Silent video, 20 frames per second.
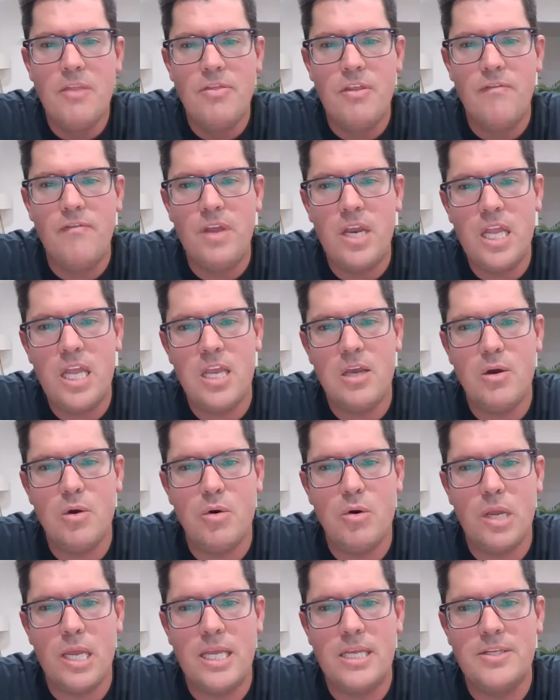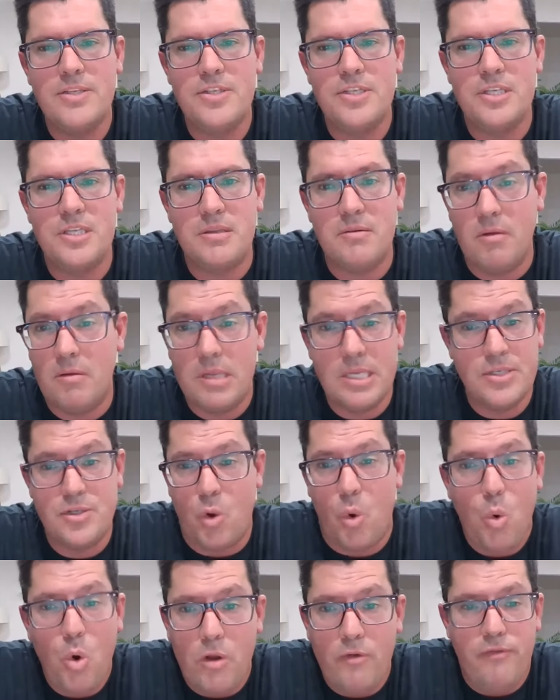The video is, is
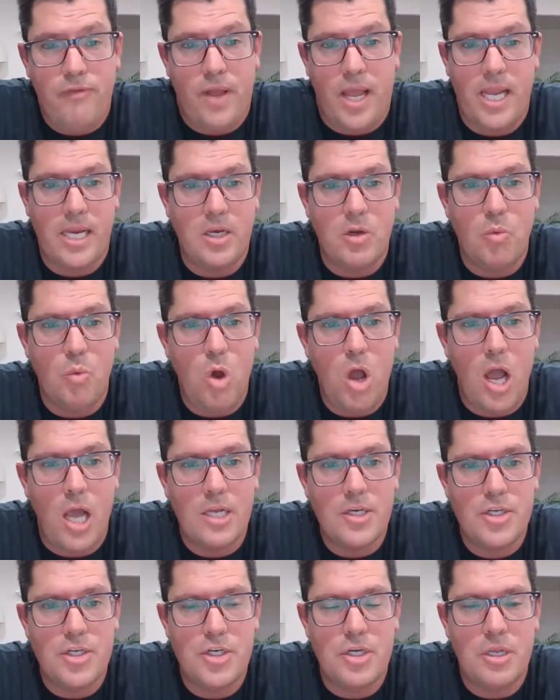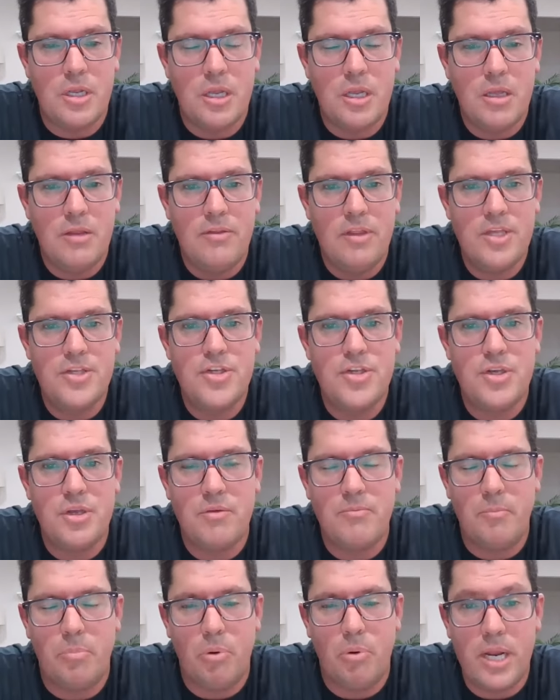horrifying to watch. This
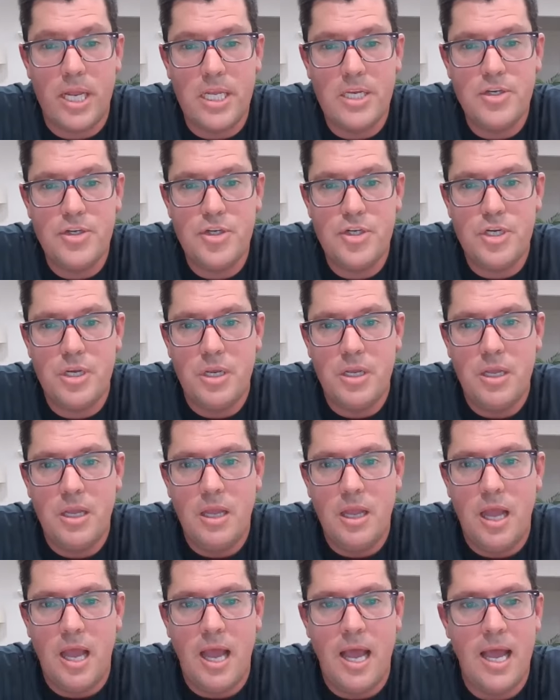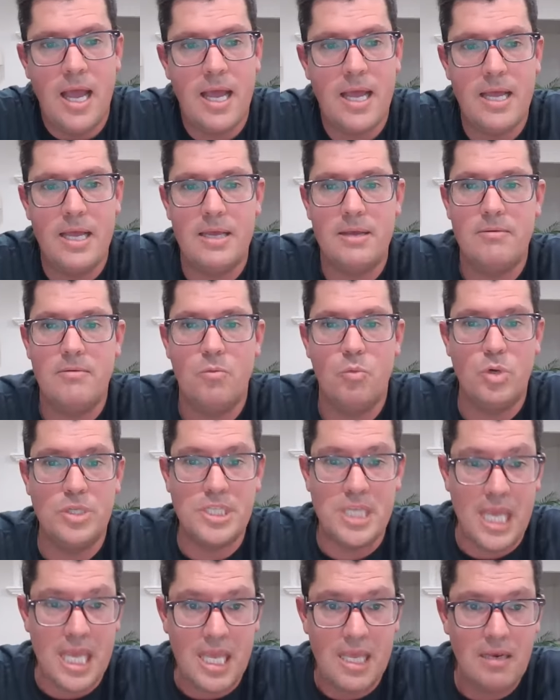bridge uh, was
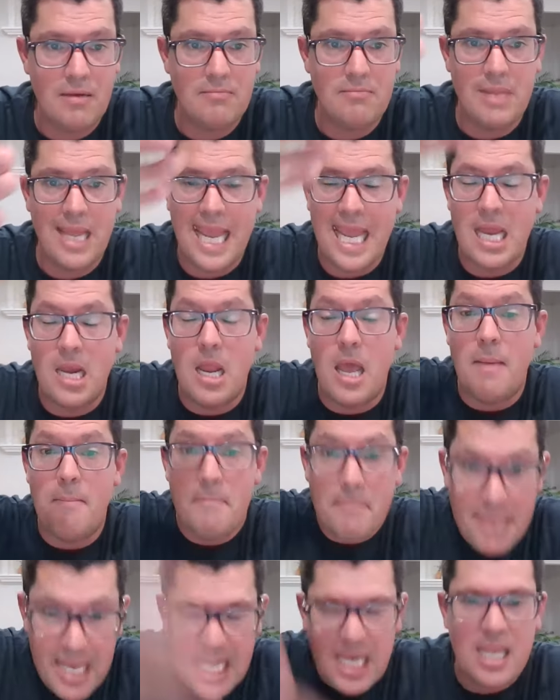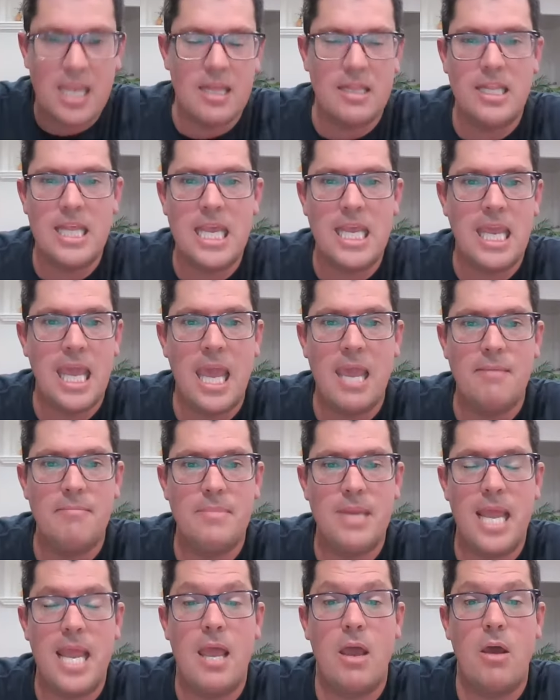hit and immediately came
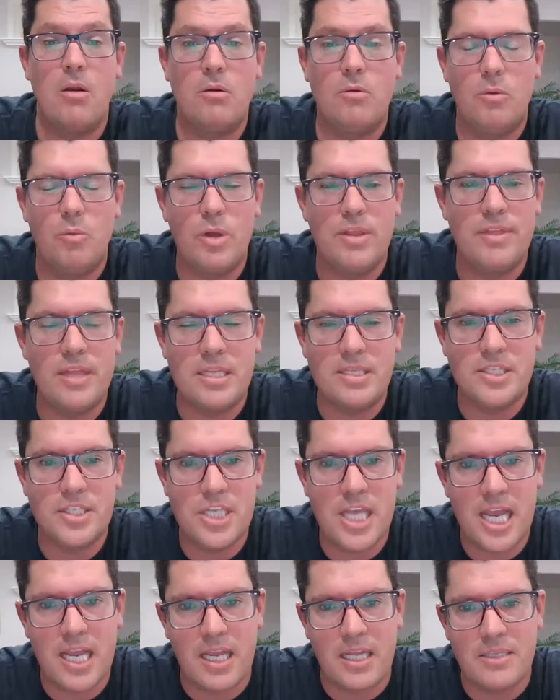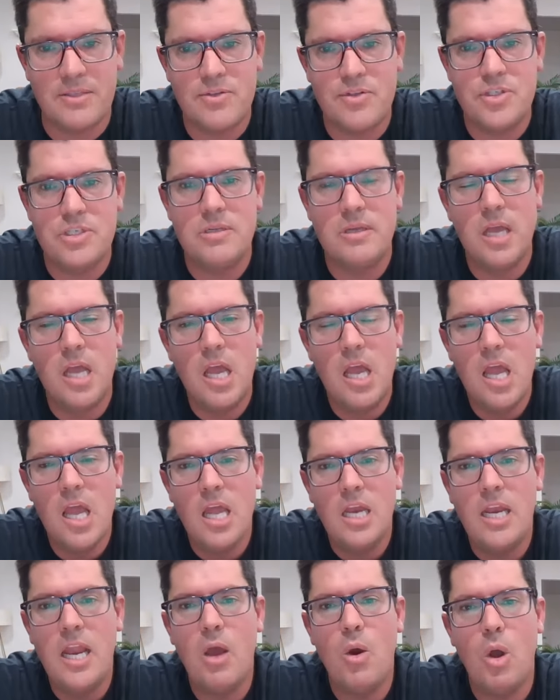down within seconds.
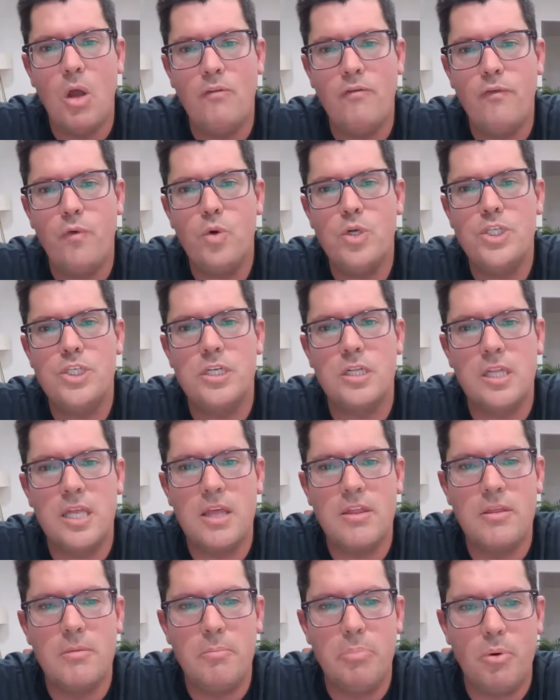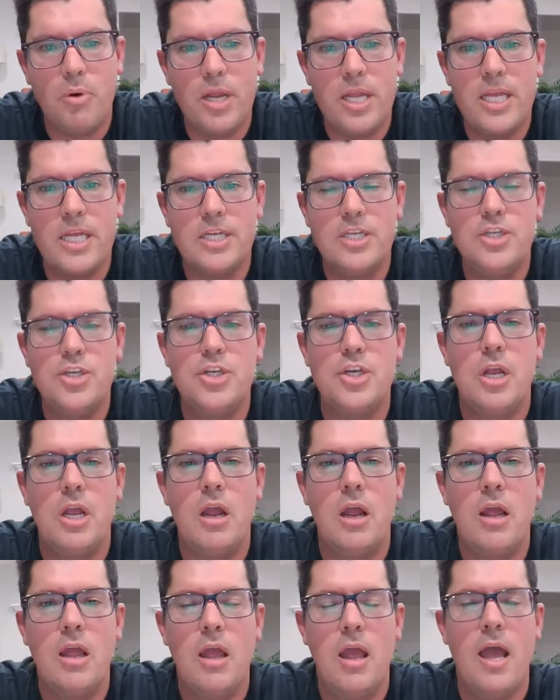Now, unfortunately, the bridge
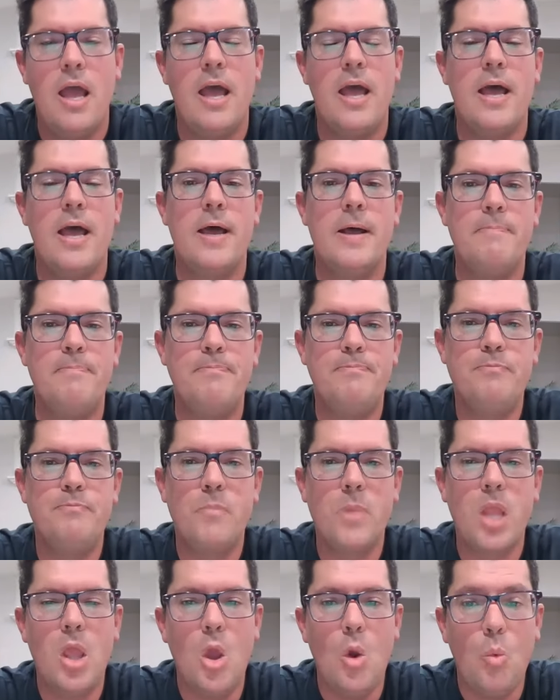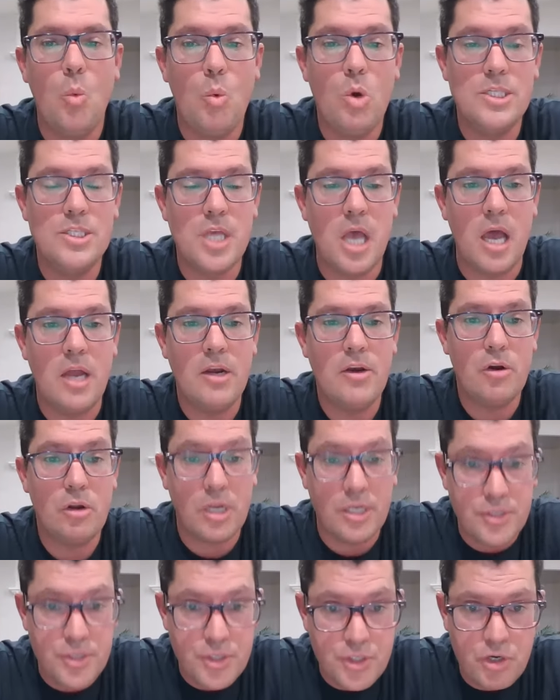um, was under
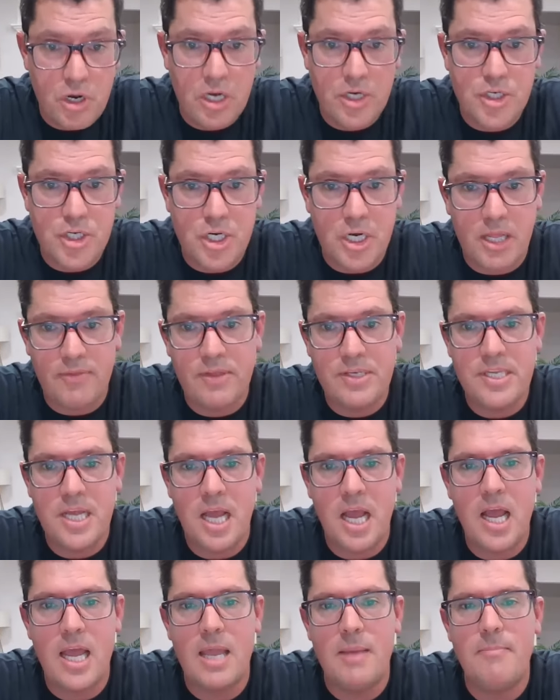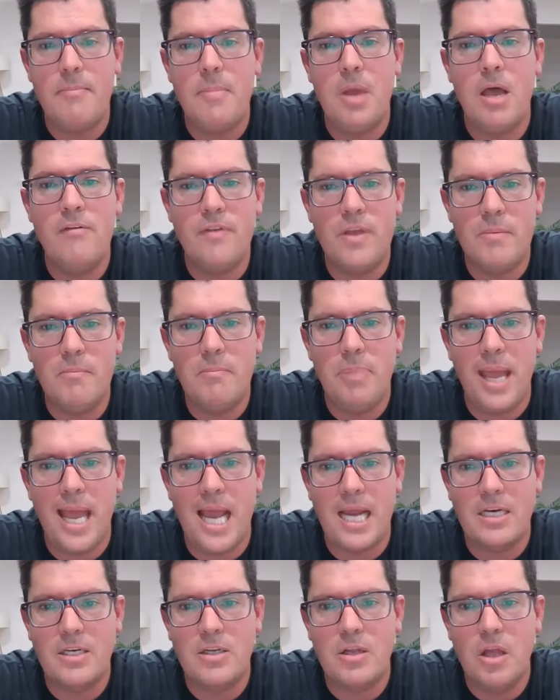construction at the time of
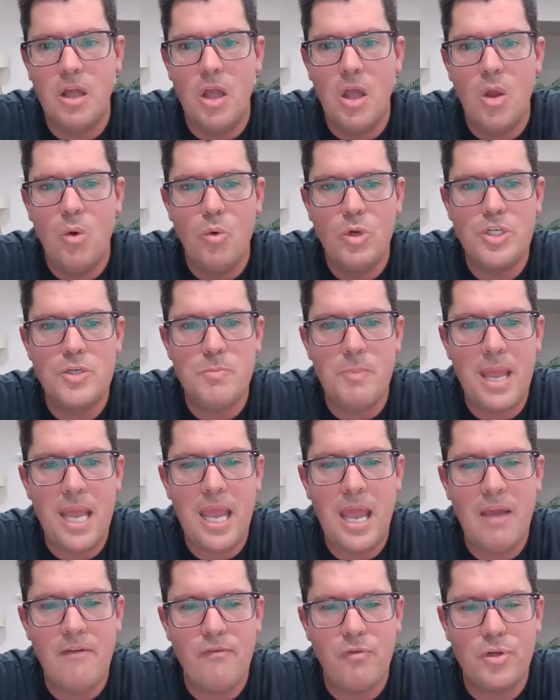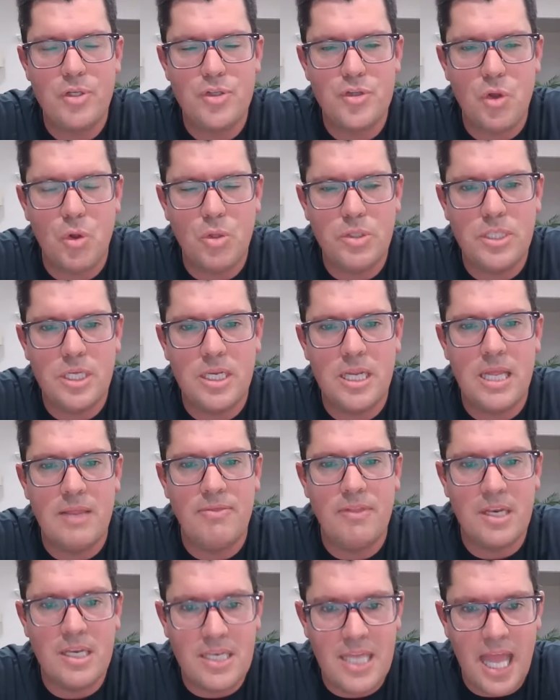impact, which may have resulted in
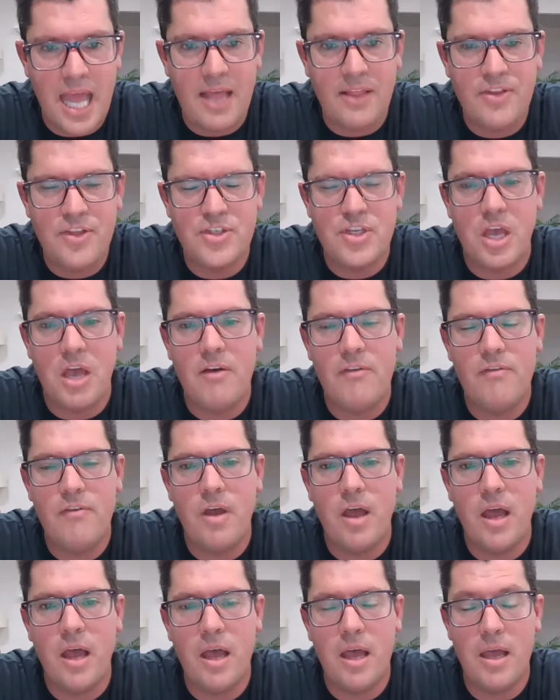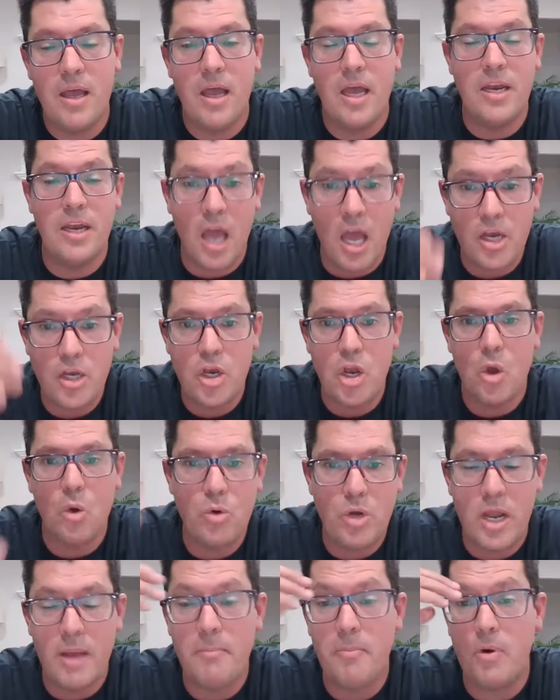the deaths of uh, an unknown
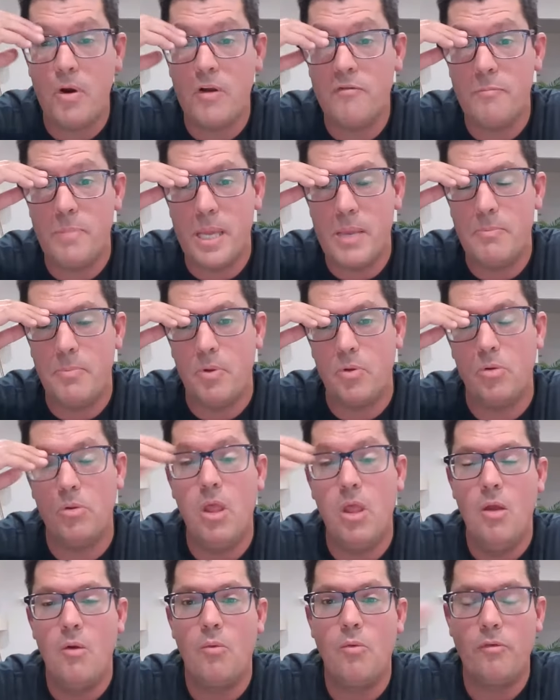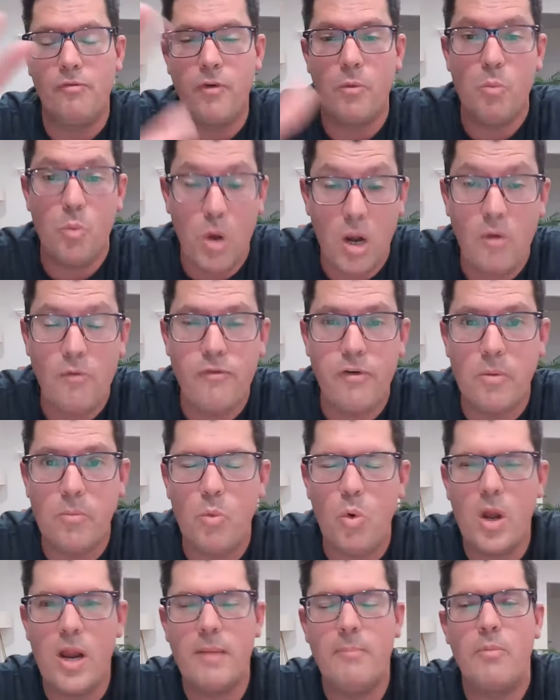number of people. From what, from
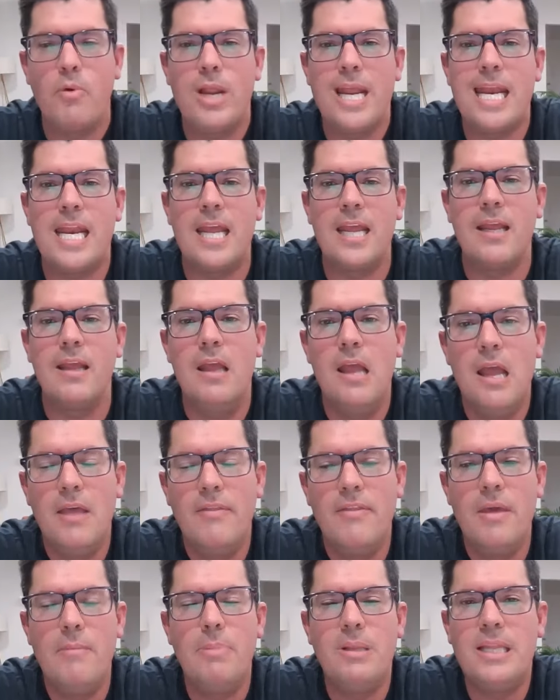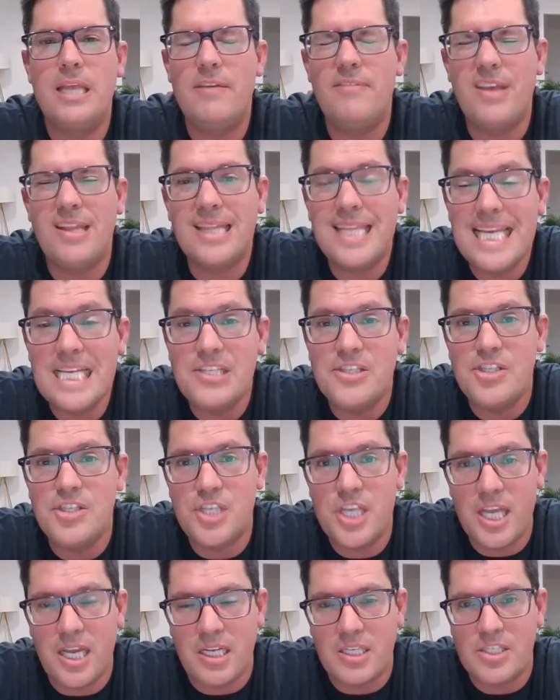what I'm reading, they believe at least
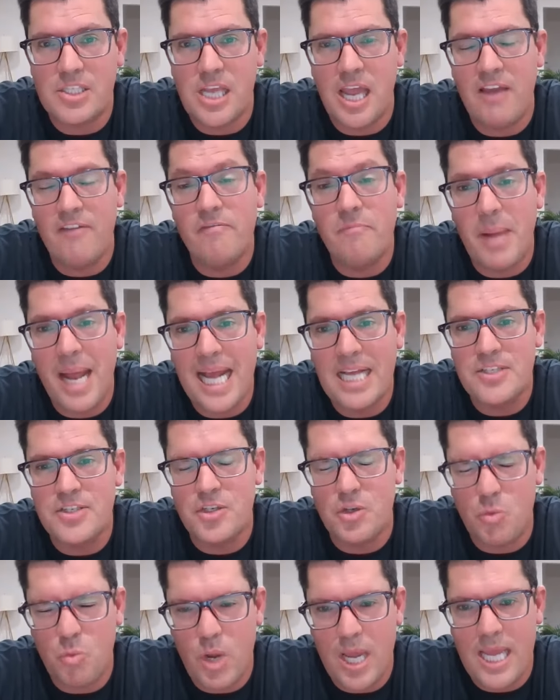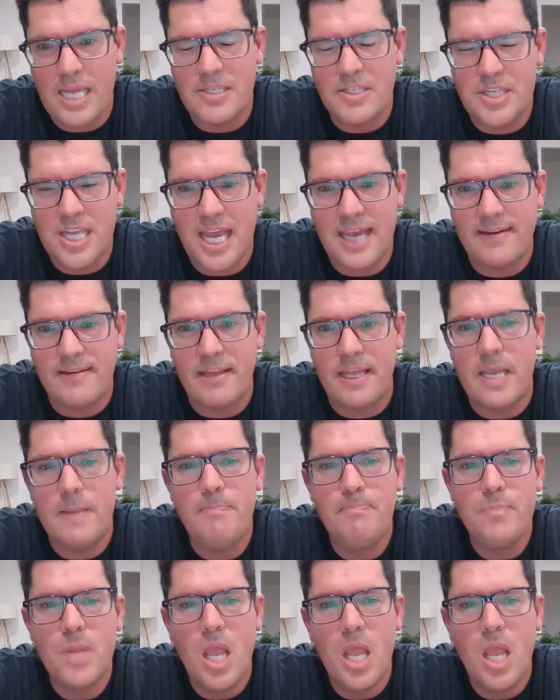six have passed away, sadly.